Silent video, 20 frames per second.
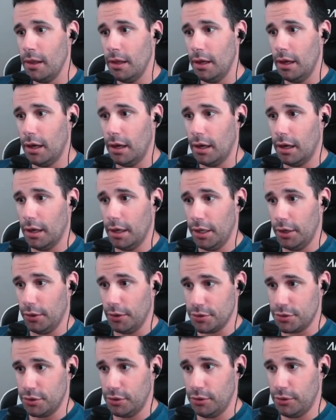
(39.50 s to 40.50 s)
It
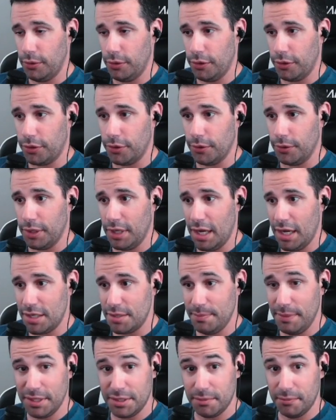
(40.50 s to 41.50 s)
also, the third
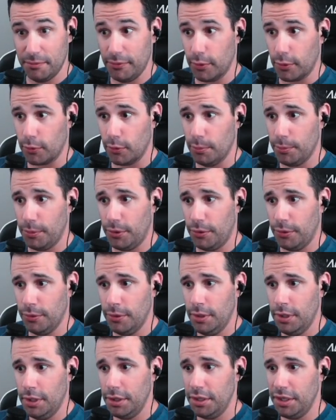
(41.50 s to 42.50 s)
cast makes them vulnerable.
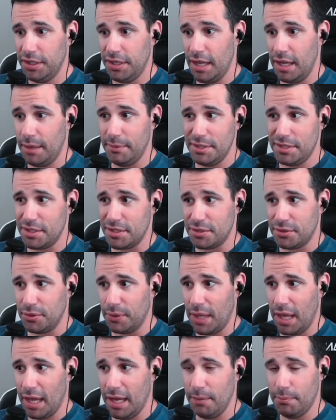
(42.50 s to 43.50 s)
The damage is
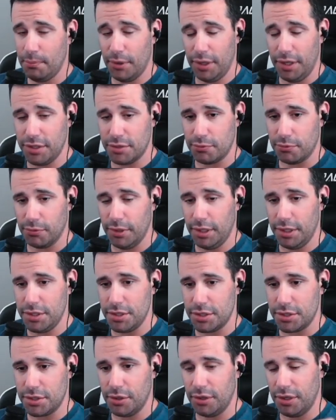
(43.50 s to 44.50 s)
okay, but it's really
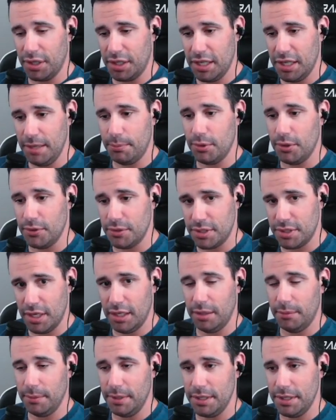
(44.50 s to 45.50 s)
just good at keeping those
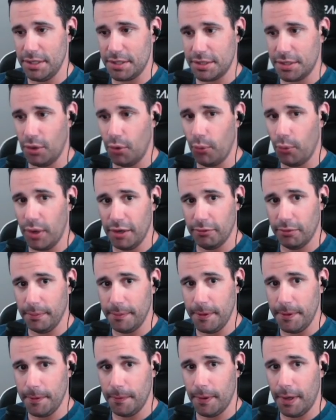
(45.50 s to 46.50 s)
enemies away from
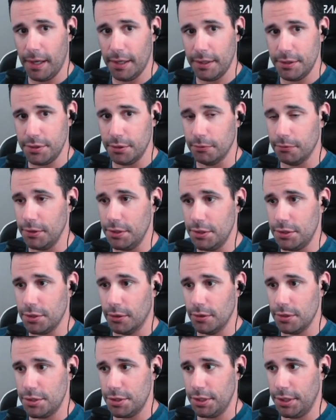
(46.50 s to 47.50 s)
you as you're
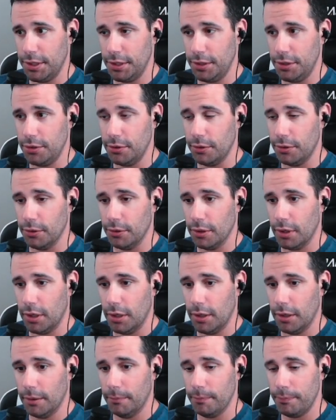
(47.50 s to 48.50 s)
recharging
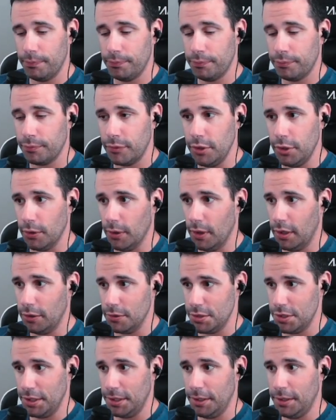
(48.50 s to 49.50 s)
your
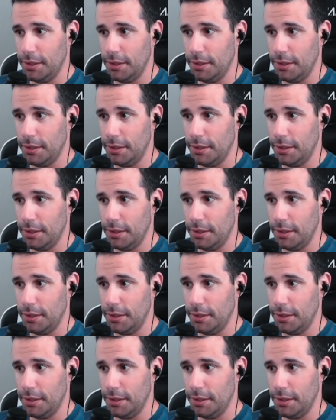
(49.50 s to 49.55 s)
energy.